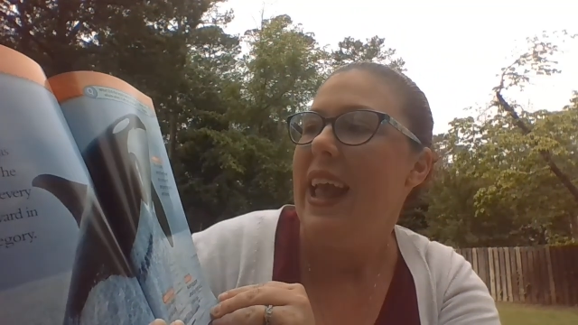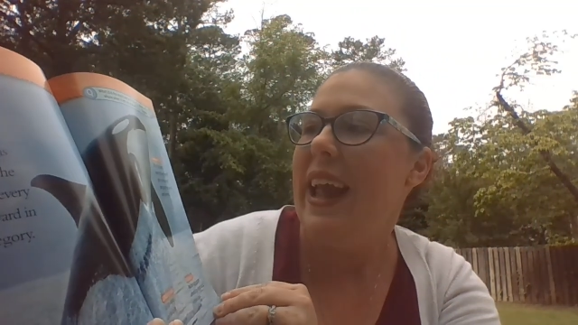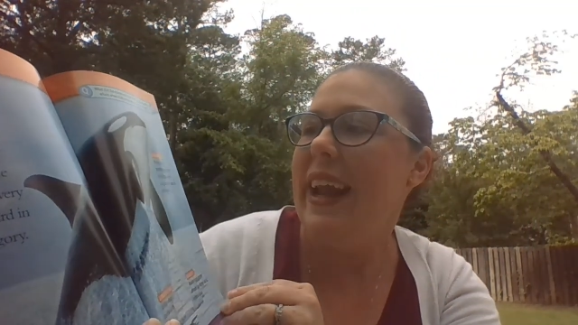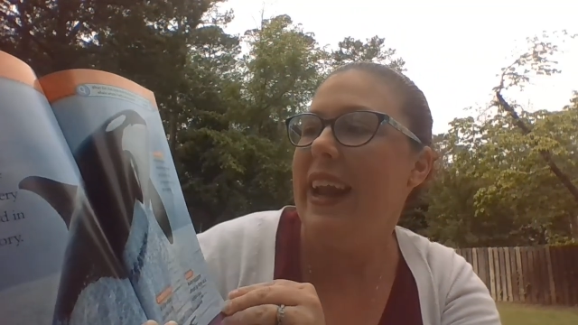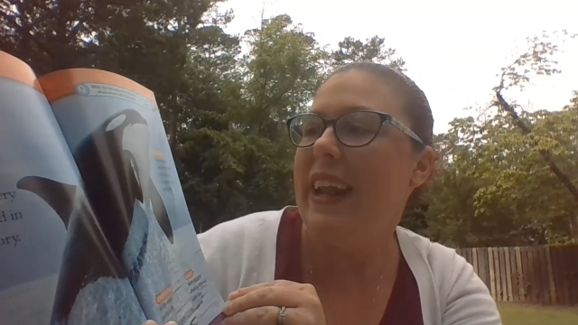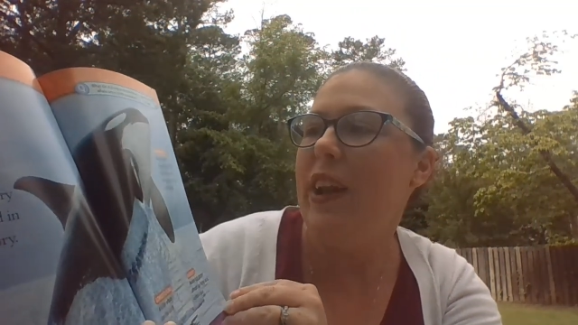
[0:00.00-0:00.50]

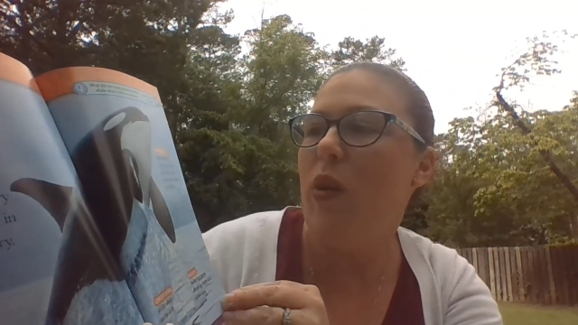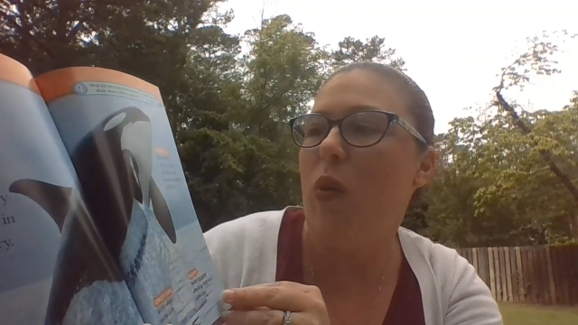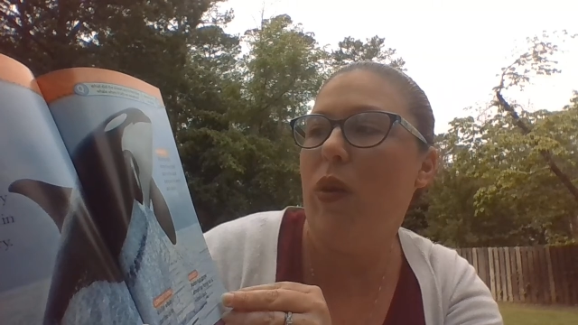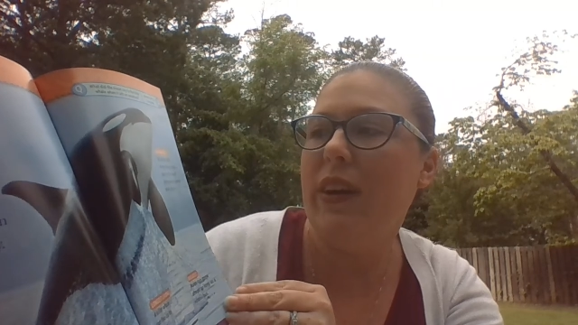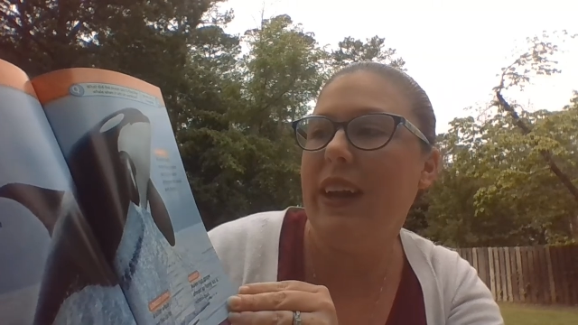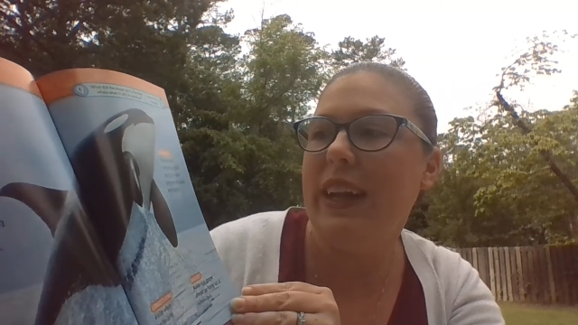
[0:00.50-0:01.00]
And an
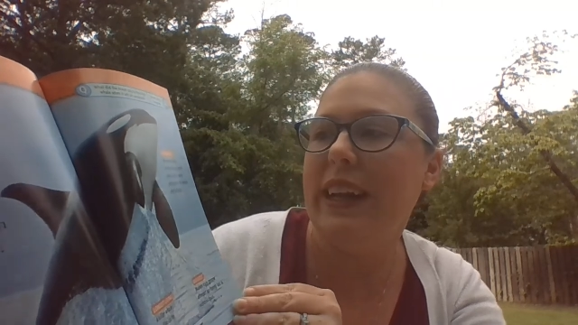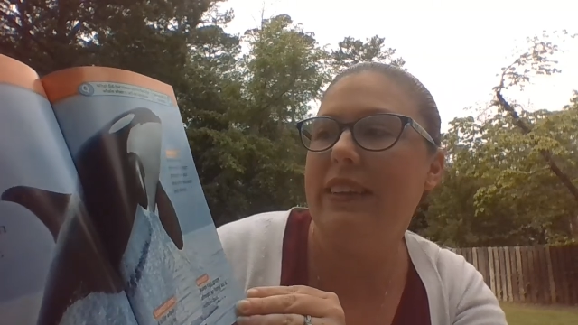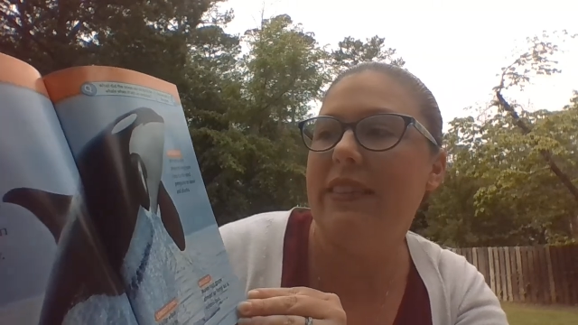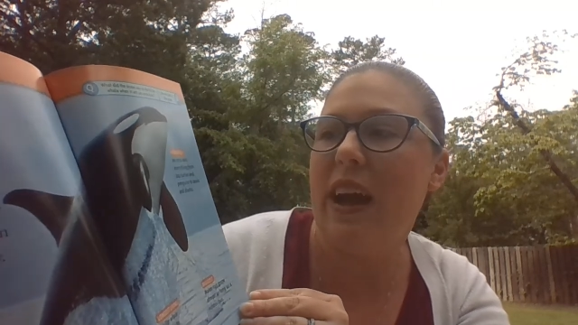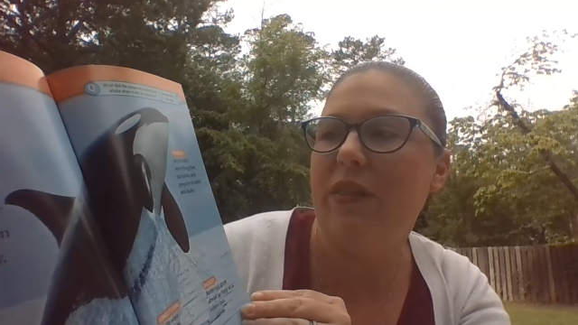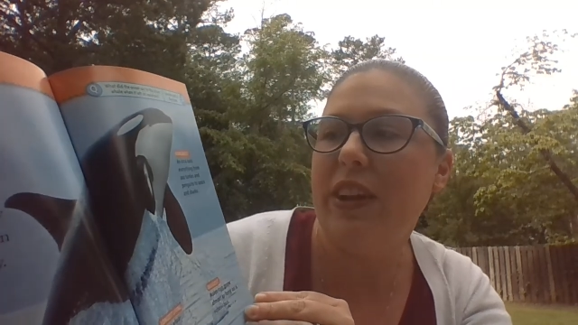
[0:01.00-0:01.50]
orca eats
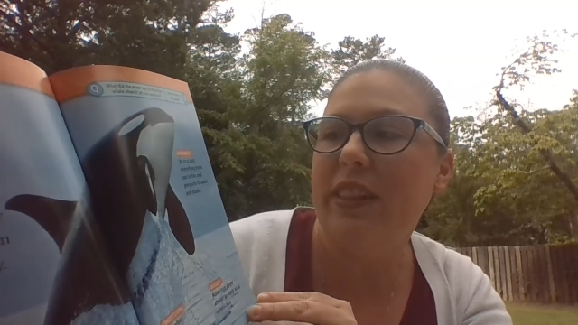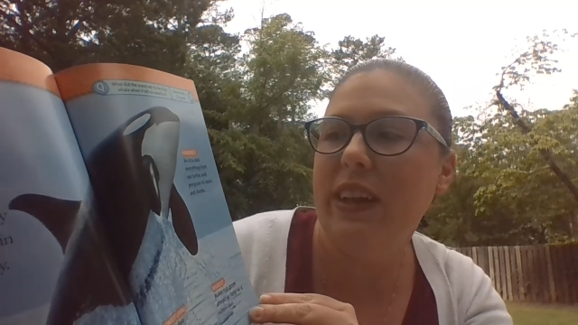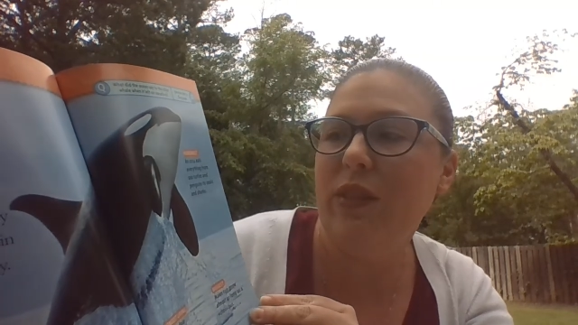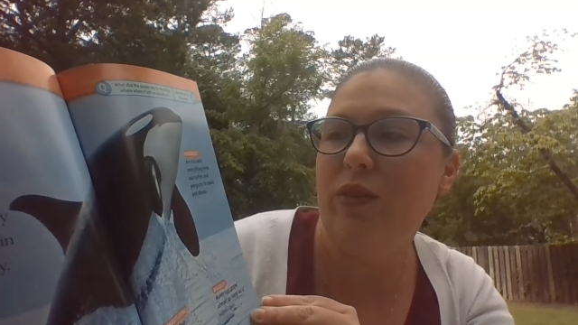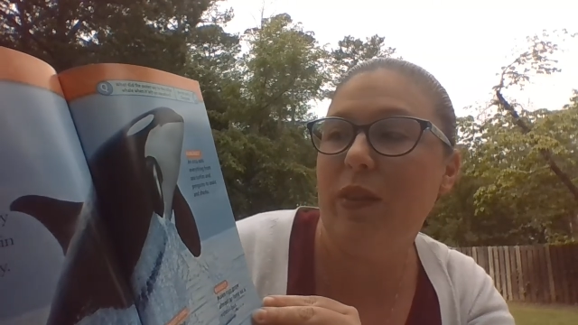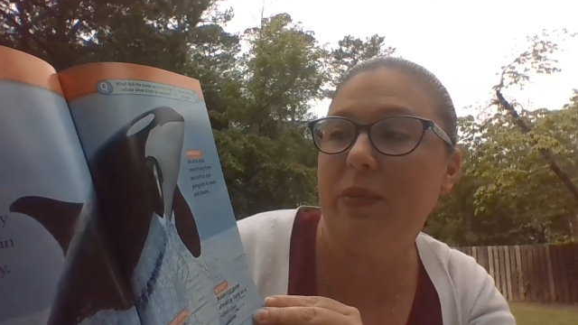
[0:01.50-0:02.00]

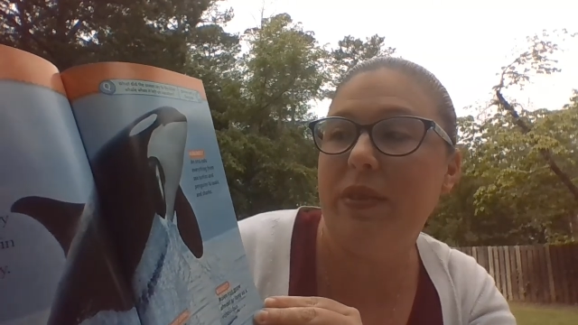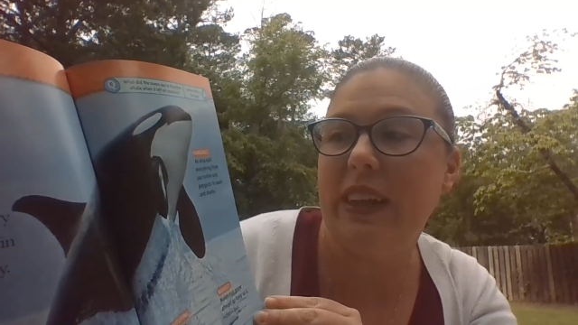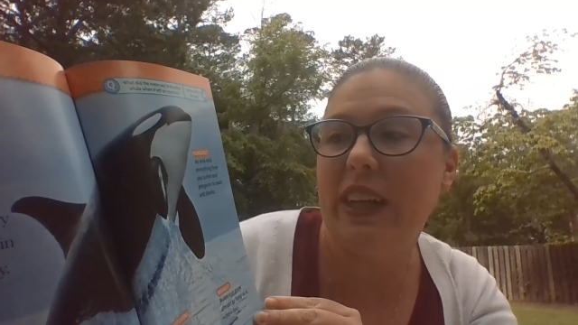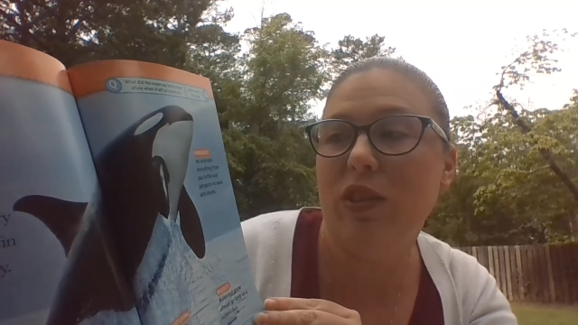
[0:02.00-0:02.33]
everything from sea